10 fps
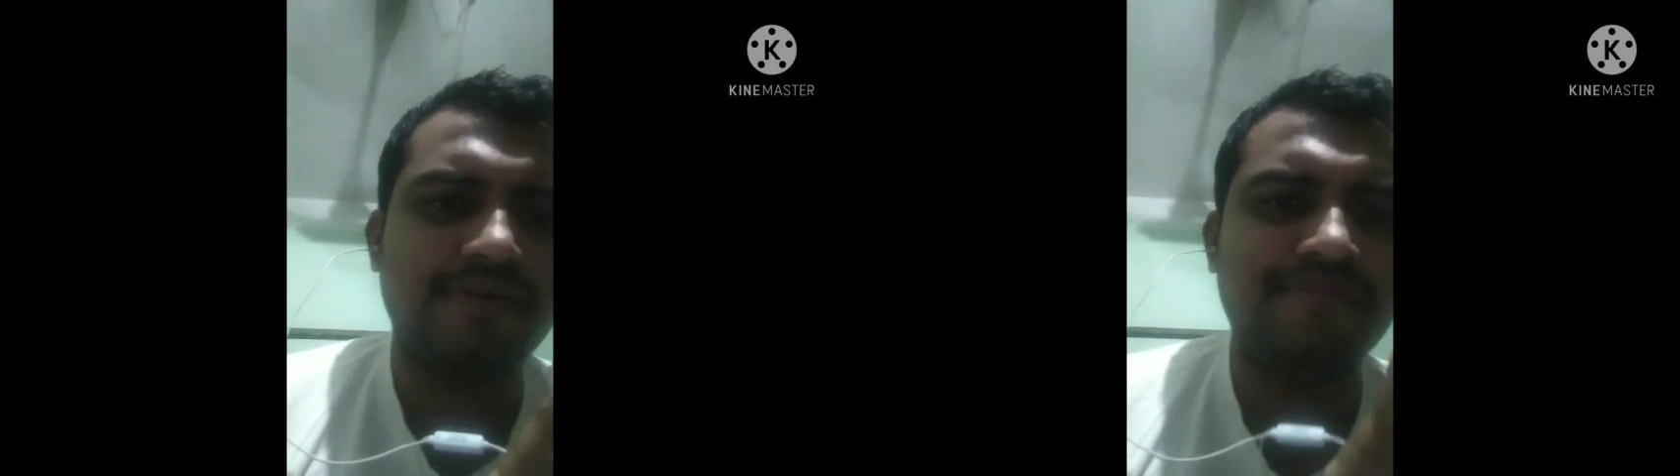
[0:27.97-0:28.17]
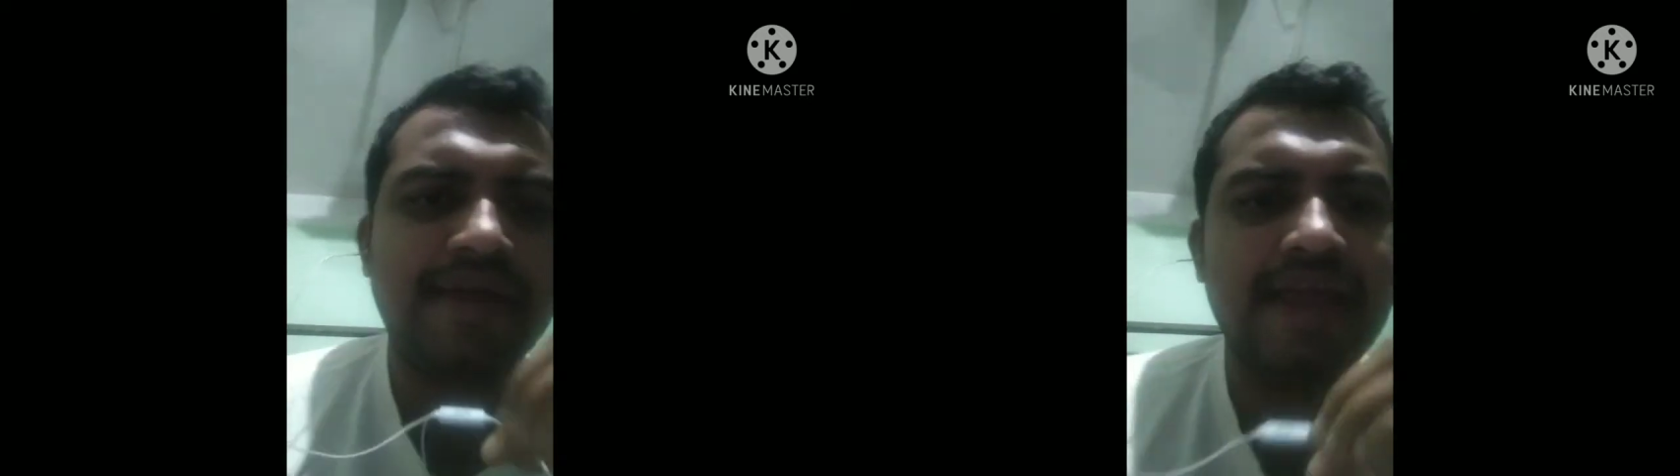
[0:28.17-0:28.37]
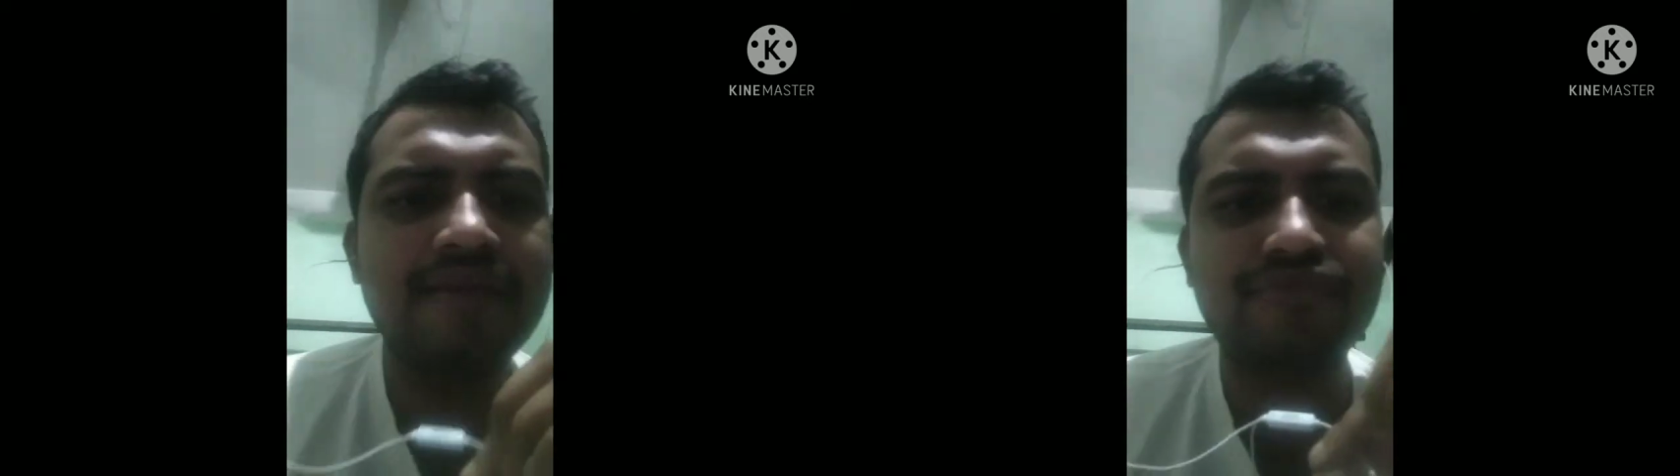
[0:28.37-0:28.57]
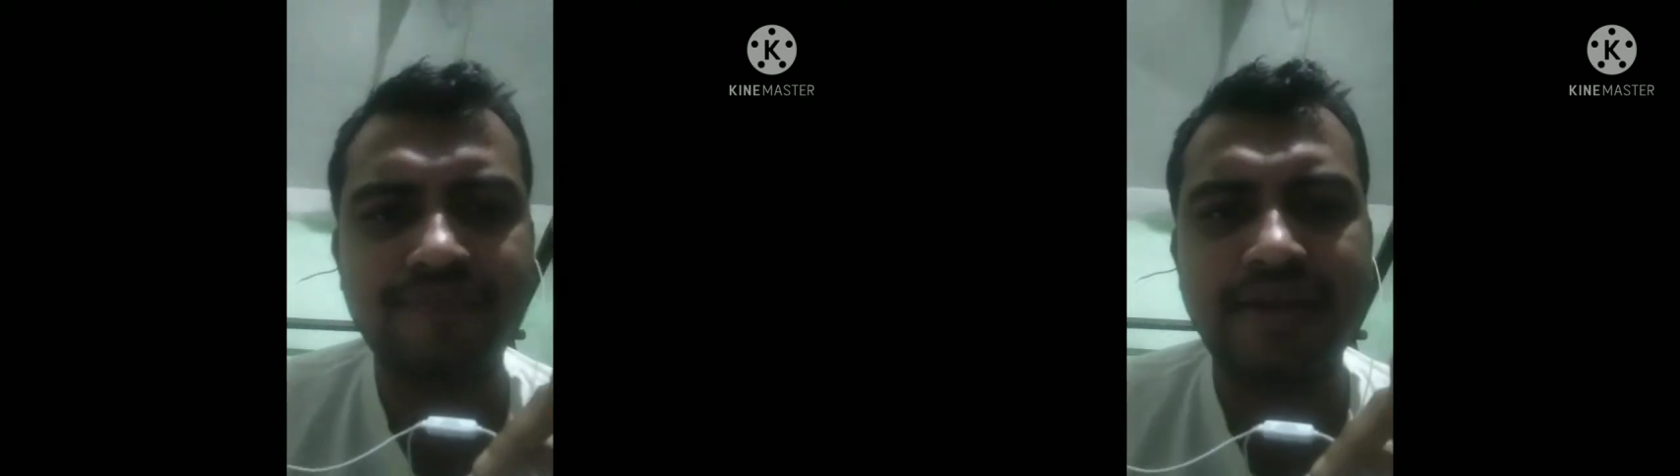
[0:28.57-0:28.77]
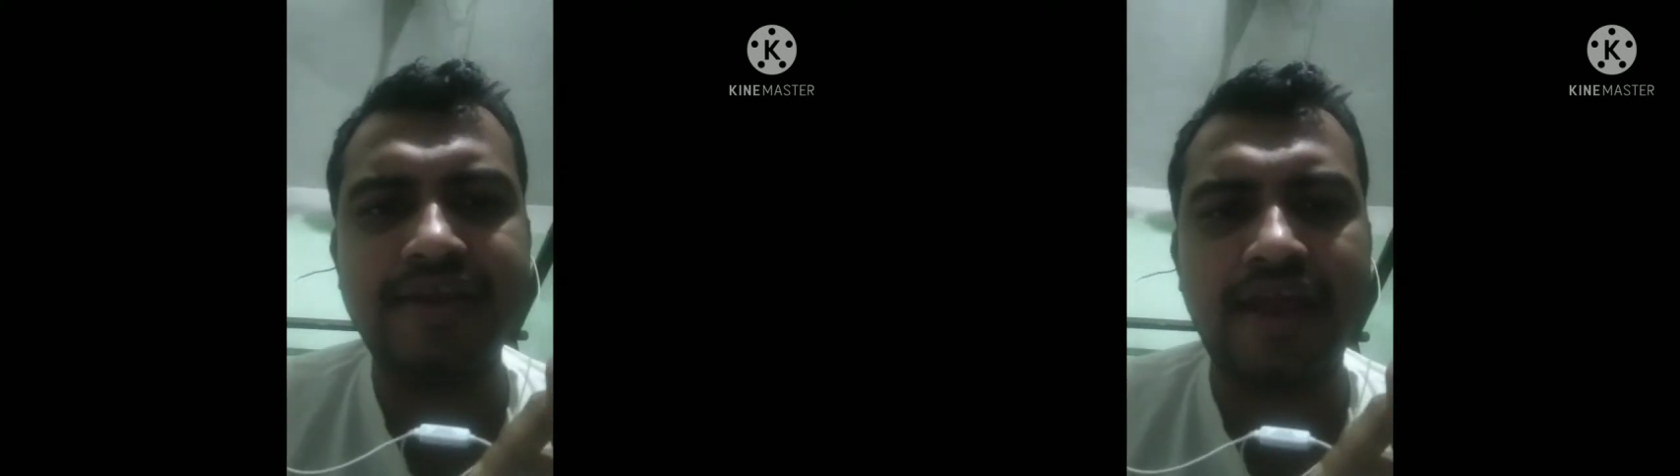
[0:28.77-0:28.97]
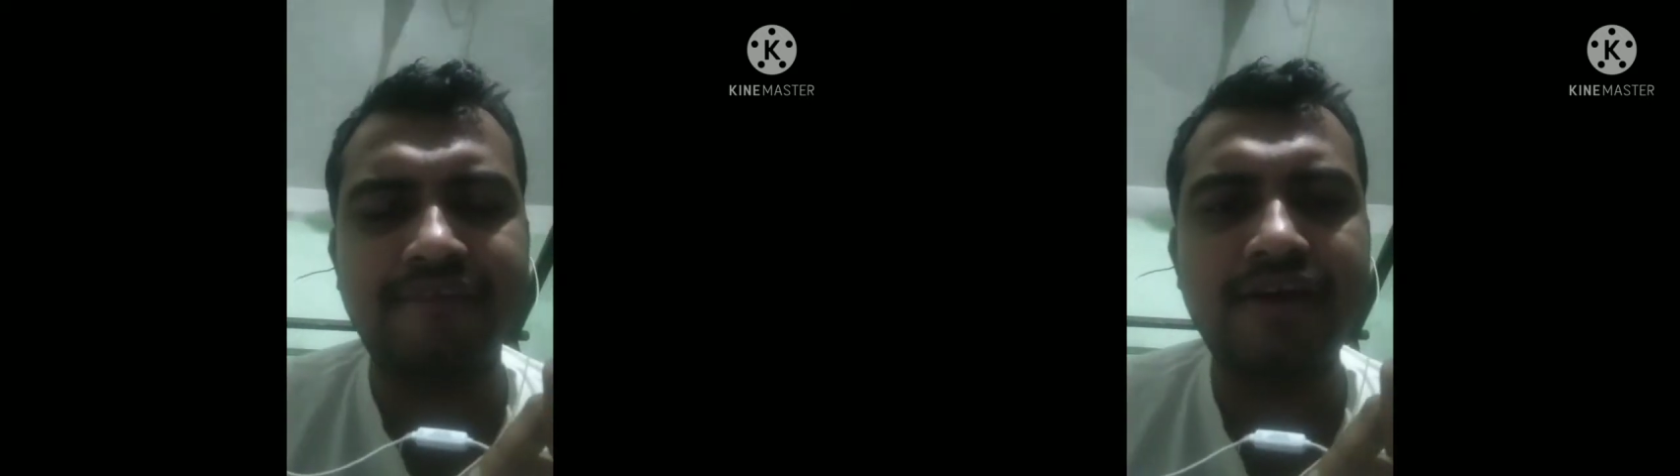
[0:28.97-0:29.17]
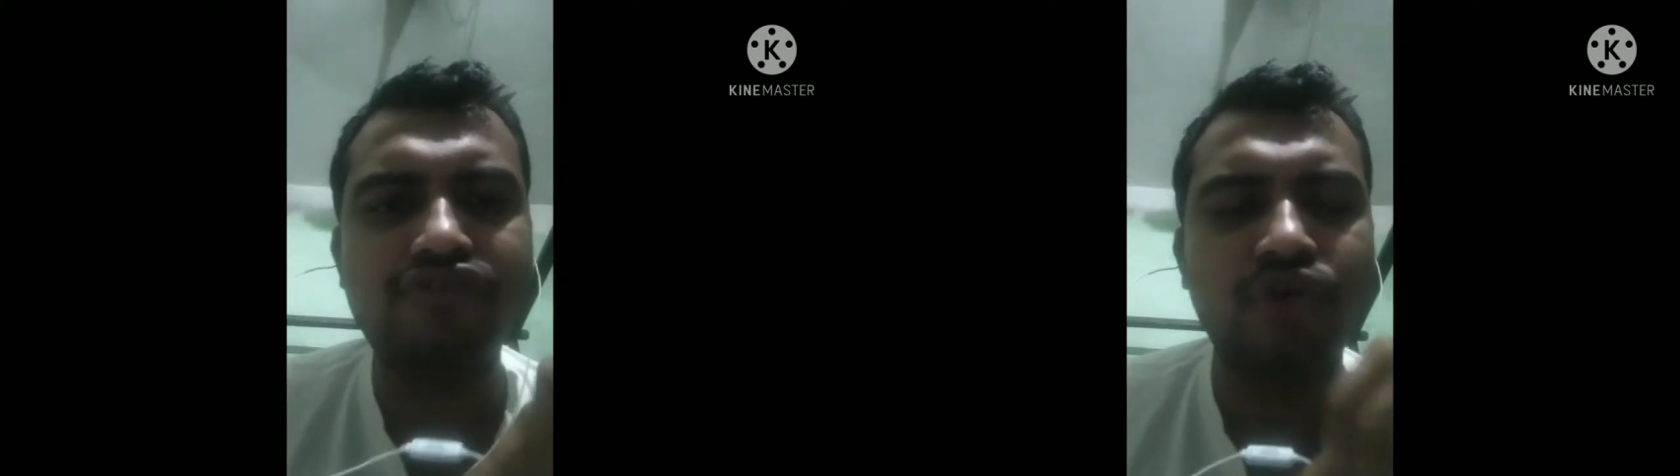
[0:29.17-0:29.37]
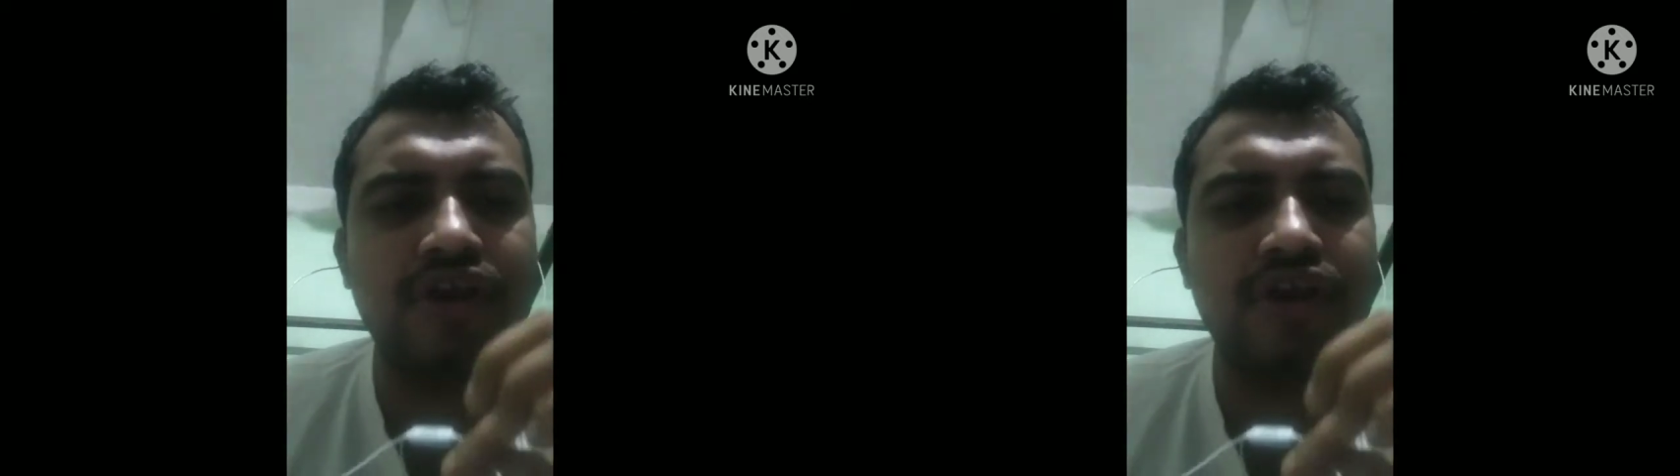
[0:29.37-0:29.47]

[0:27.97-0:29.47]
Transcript: Male and female gametes,